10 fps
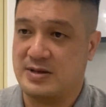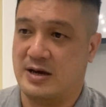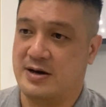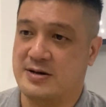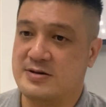
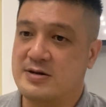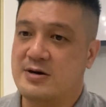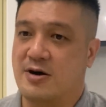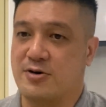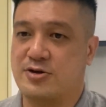Uh,
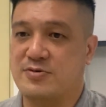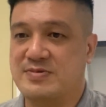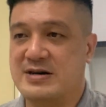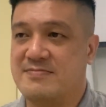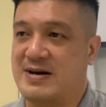
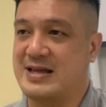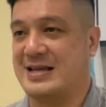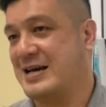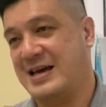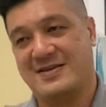October my
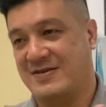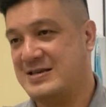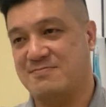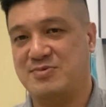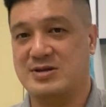target is very
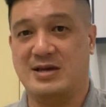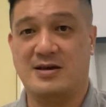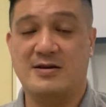simple ni